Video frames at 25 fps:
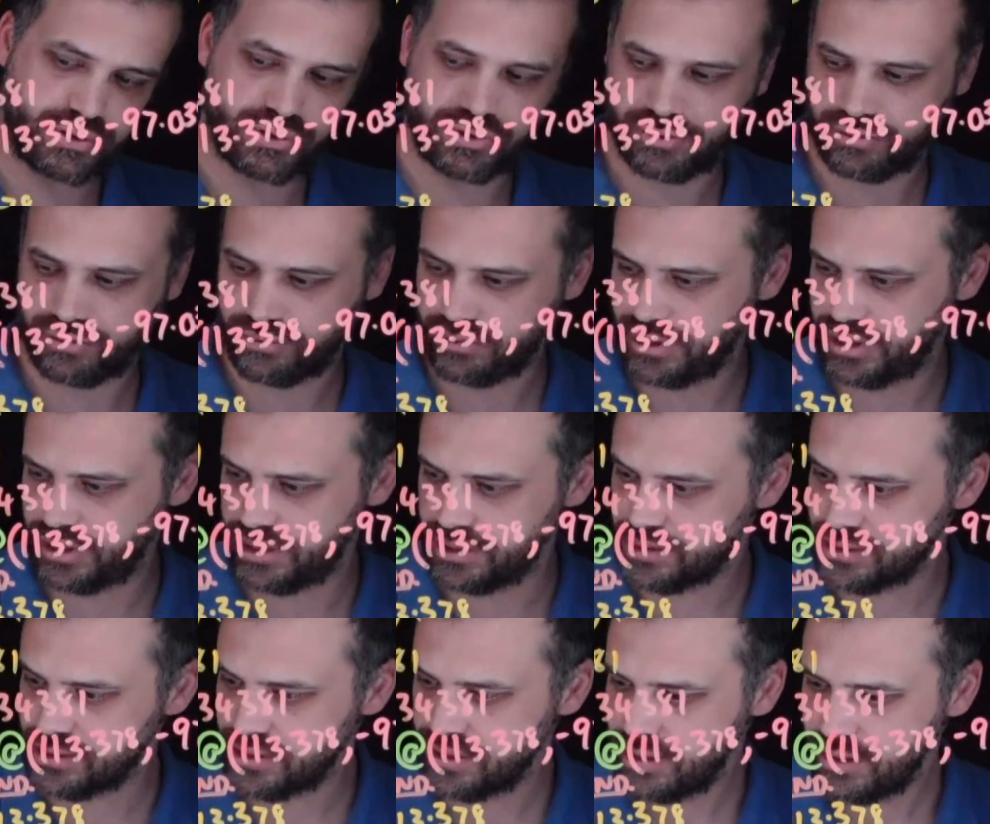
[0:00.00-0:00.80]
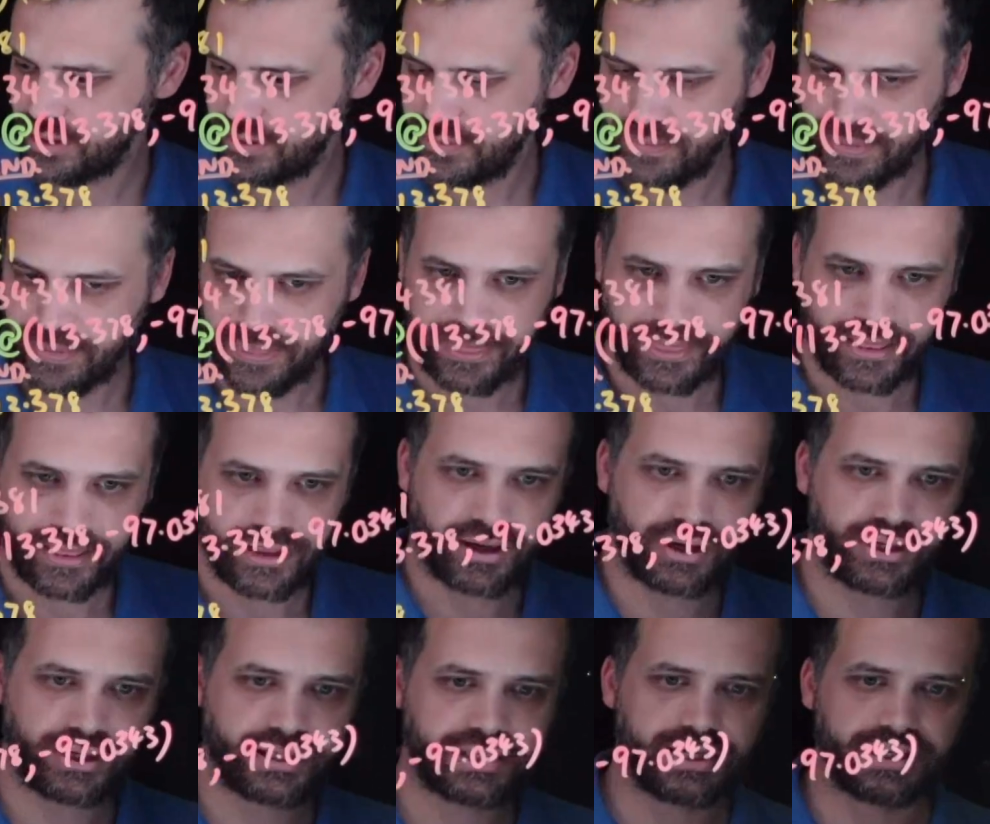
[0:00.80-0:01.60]
degrees.
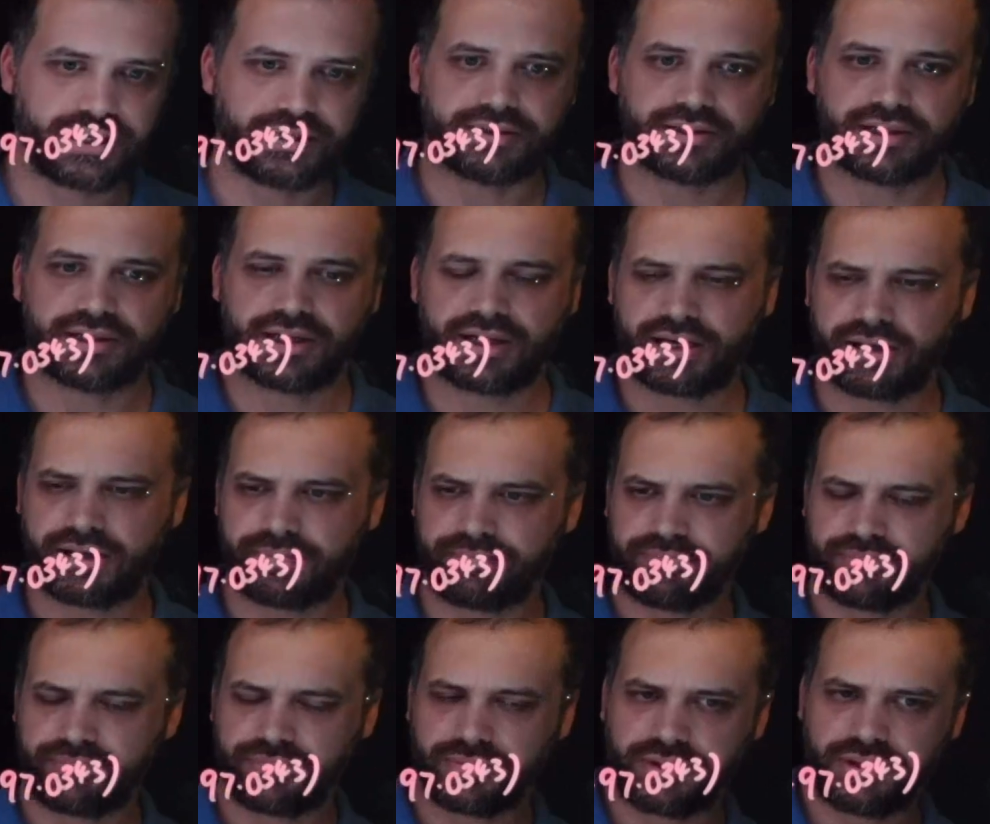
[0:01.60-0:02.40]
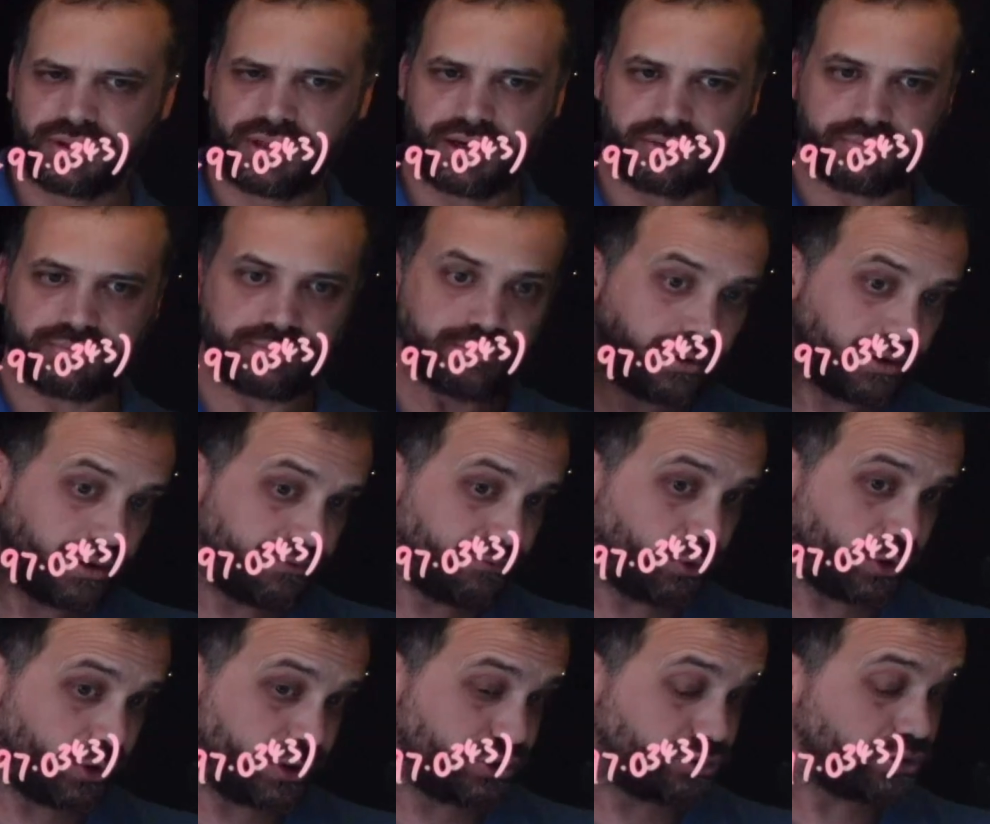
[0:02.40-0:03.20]
Okay, now my
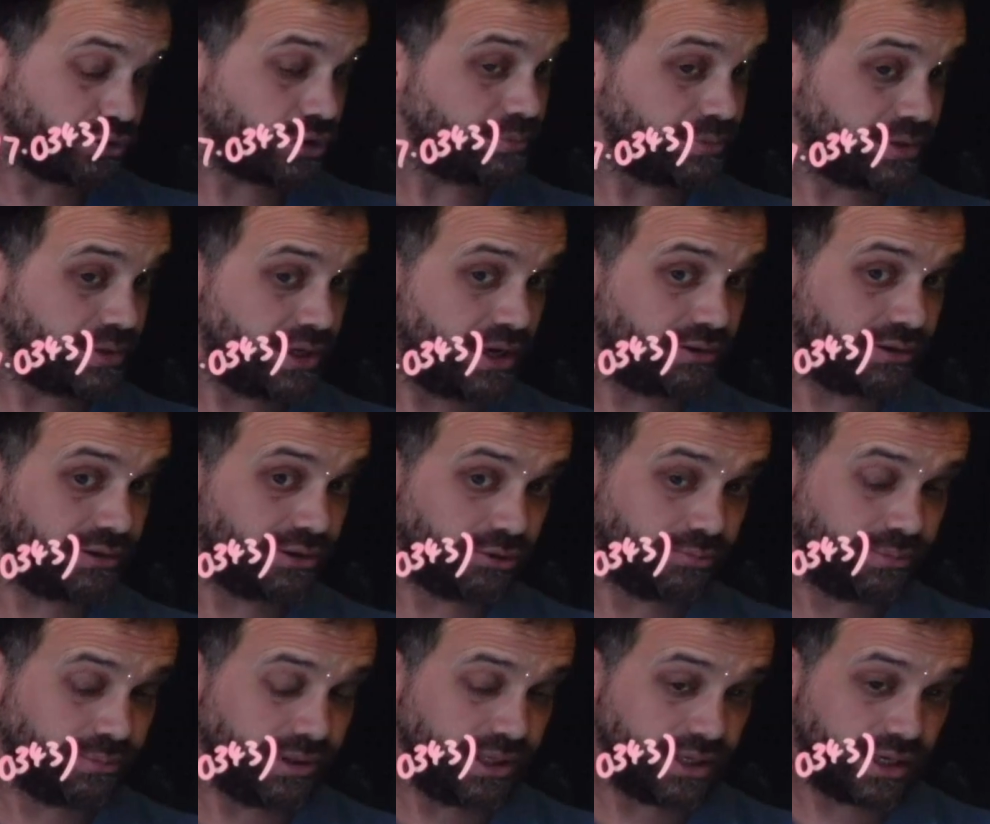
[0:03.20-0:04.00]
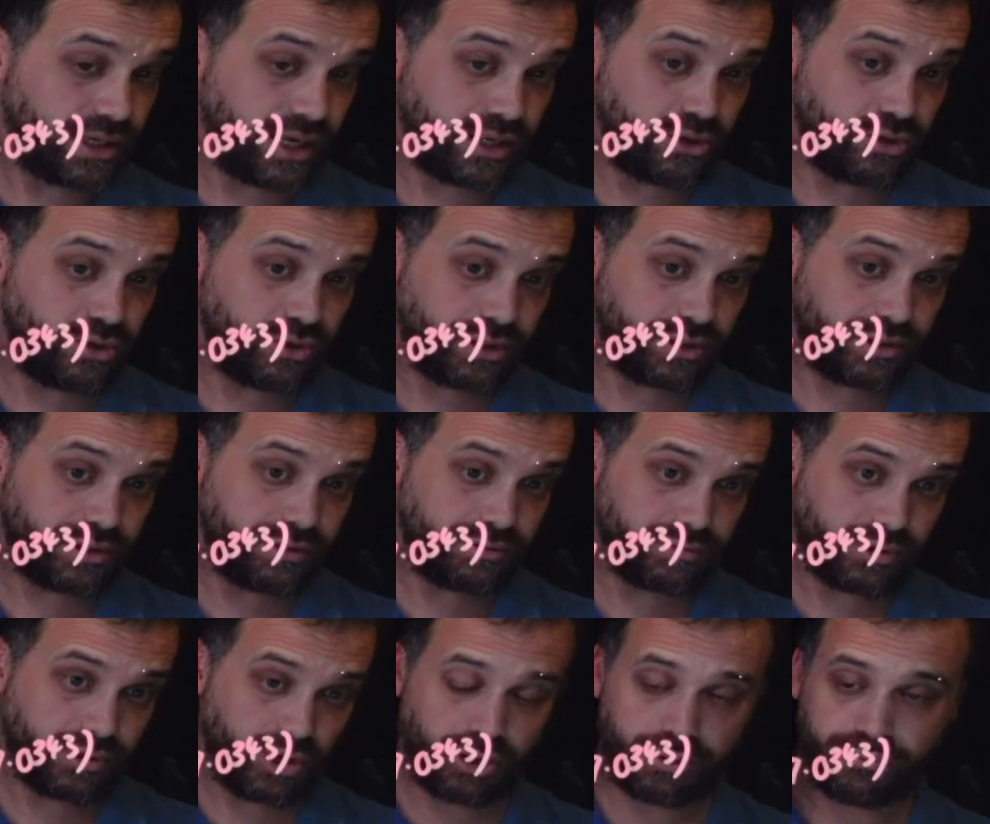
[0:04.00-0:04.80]
voice dropped there a little bit, and you
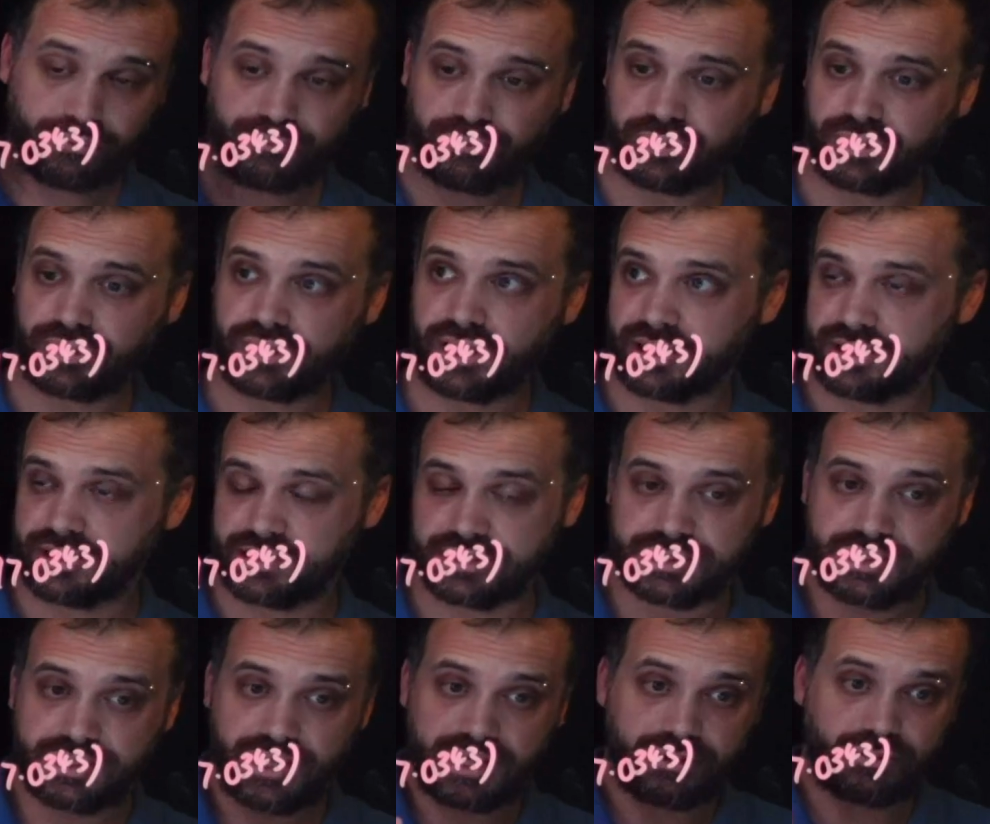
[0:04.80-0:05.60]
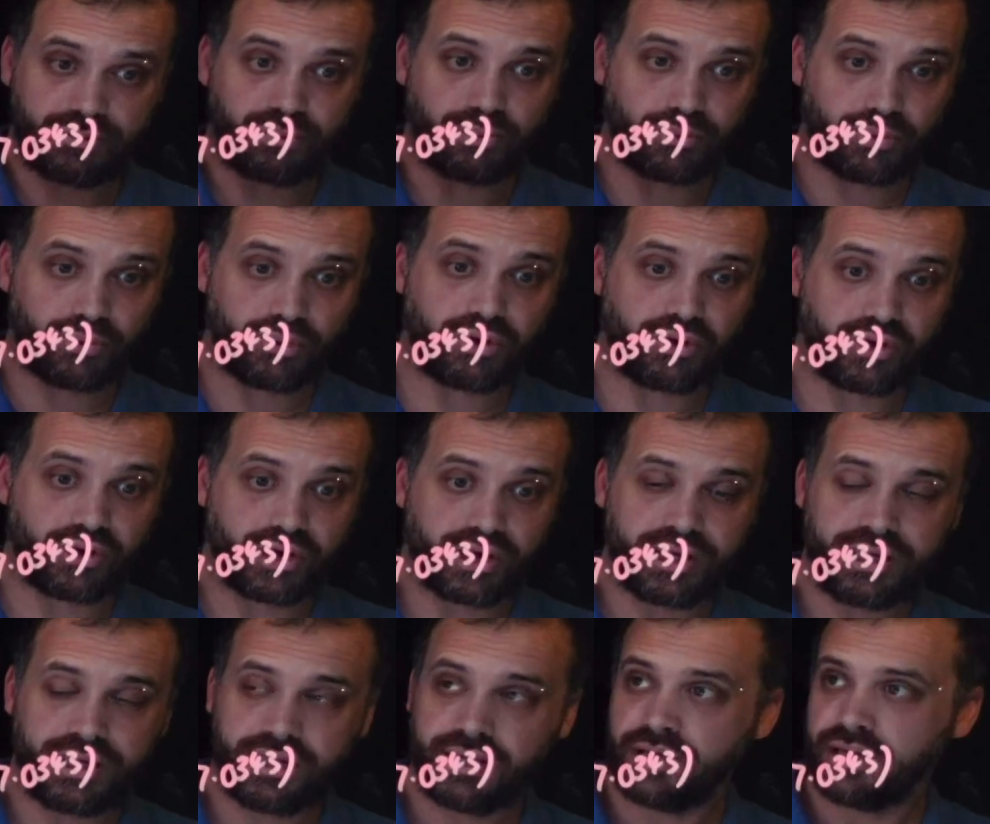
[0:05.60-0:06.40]
can hopefully understand
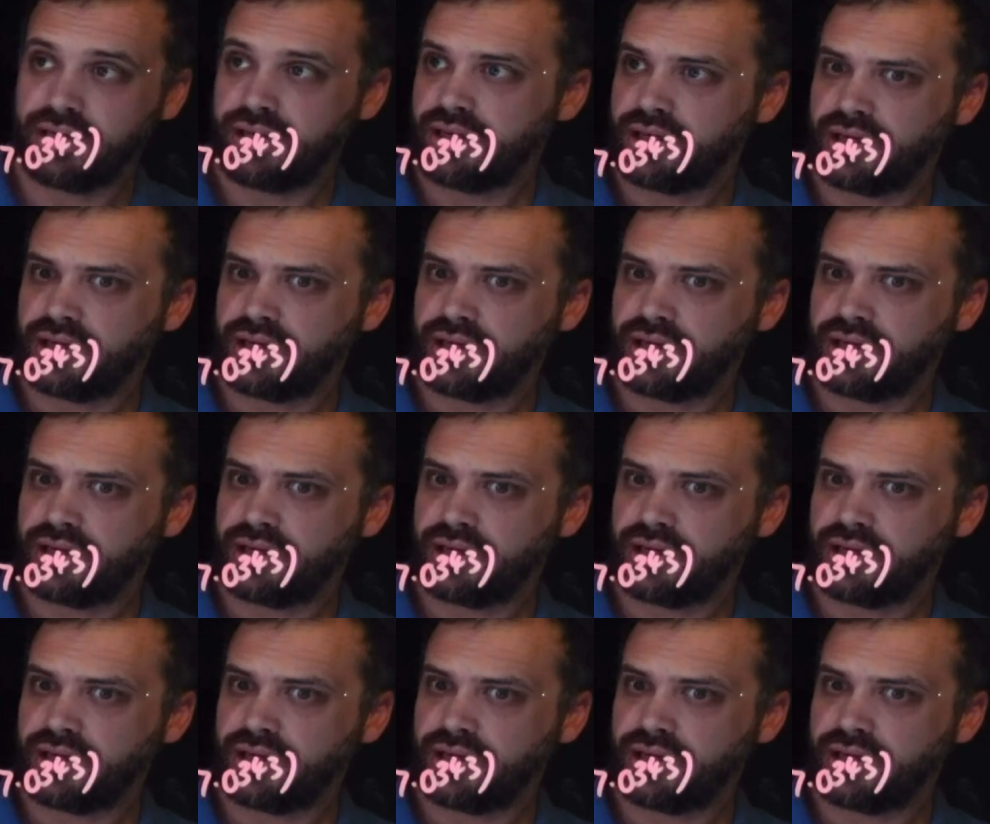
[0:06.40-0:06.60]
why.